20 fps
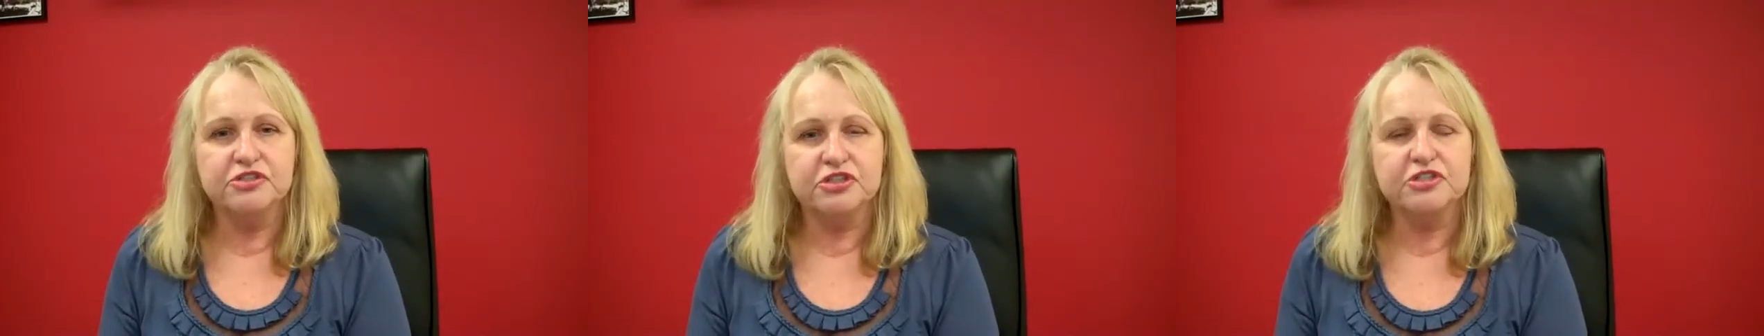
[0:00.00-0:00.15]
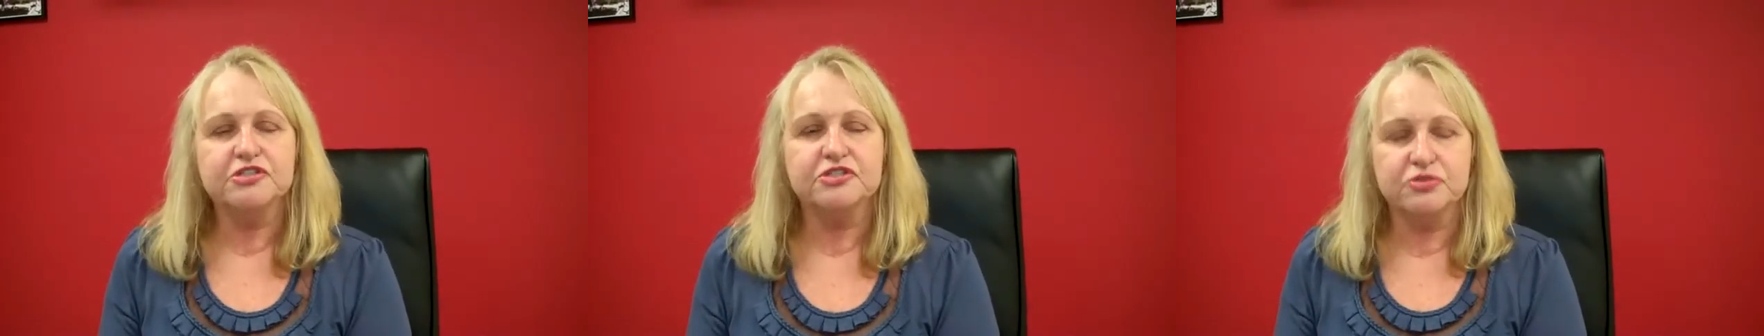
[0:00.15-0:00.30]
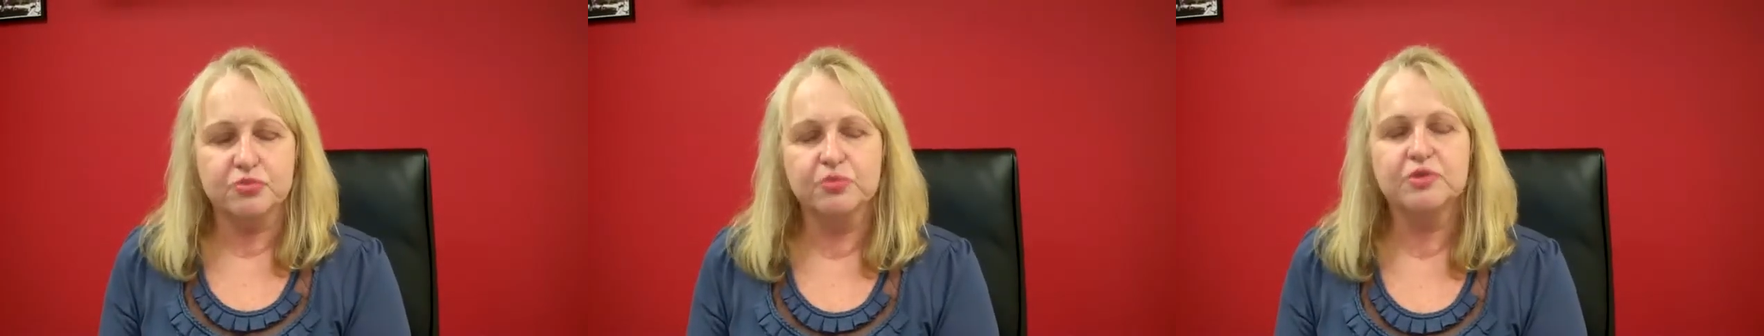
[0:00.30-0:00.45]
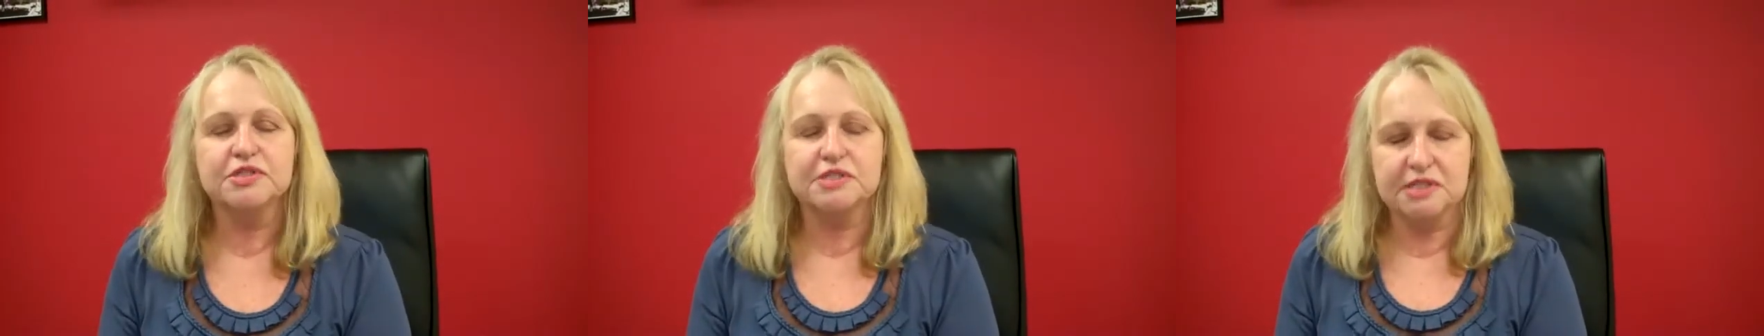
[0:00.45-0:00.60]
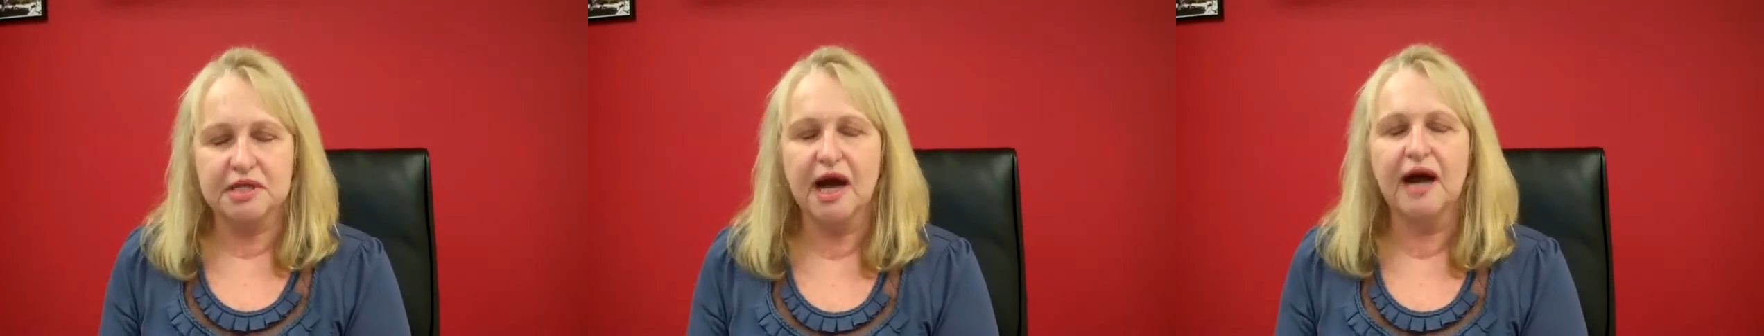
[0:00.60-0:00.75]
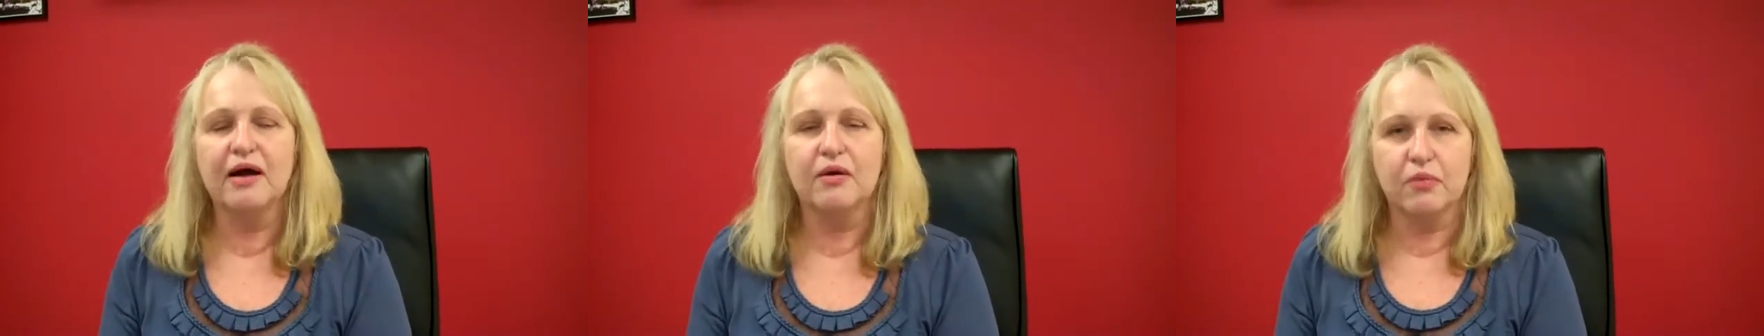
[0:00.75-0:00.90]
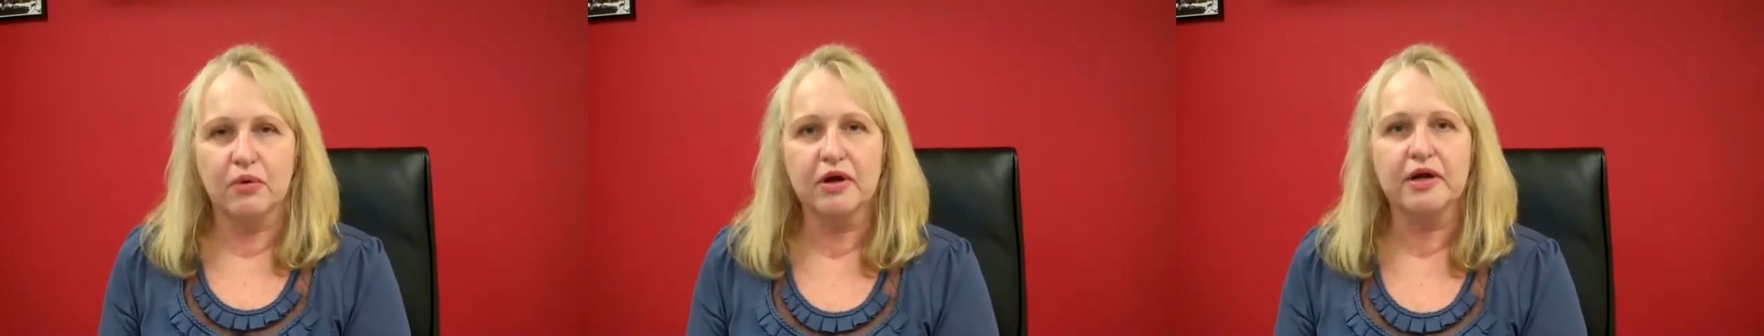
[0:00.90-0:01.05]
just was
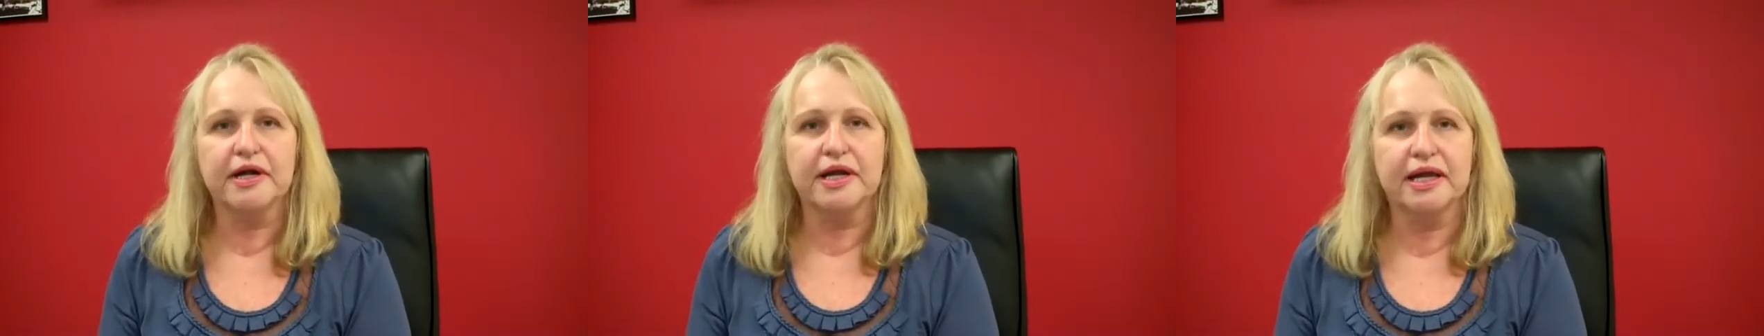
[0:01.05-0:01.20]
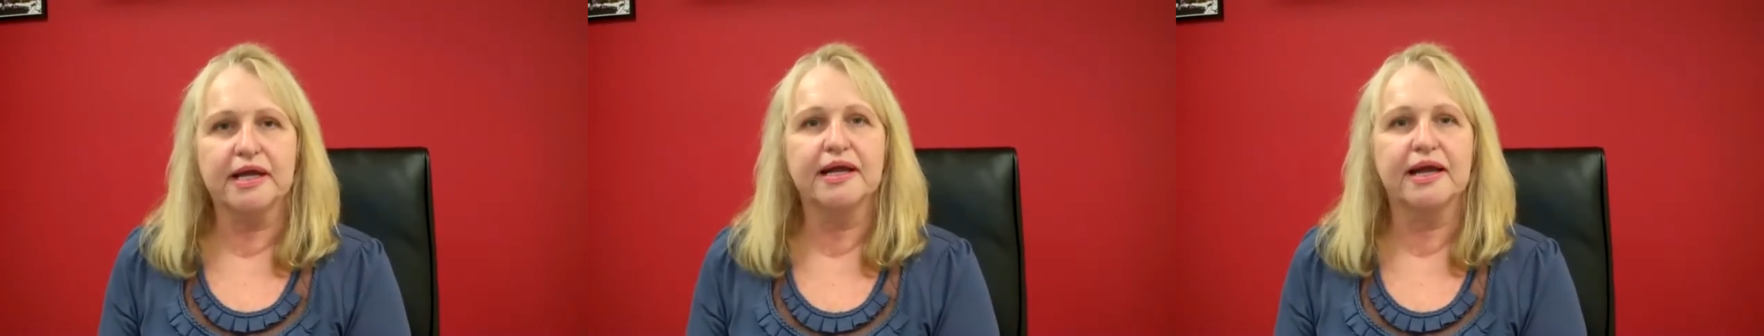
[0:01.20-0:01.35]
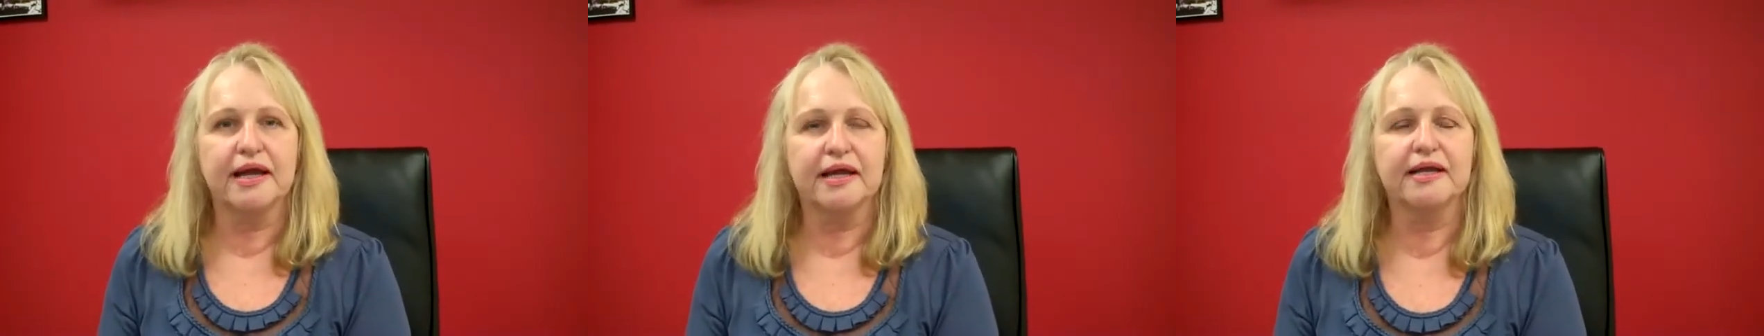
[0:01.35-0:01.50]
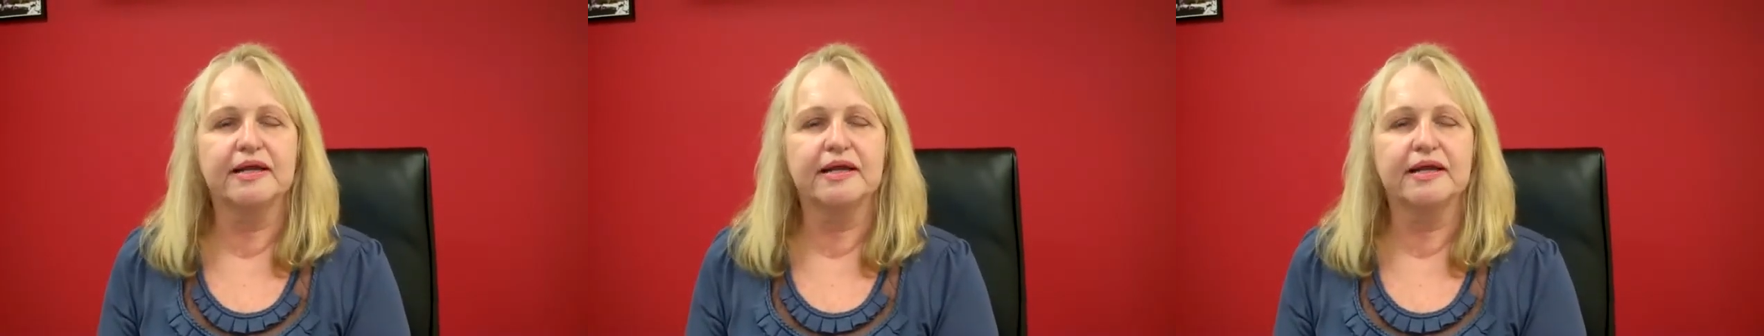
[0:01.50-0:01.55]
not working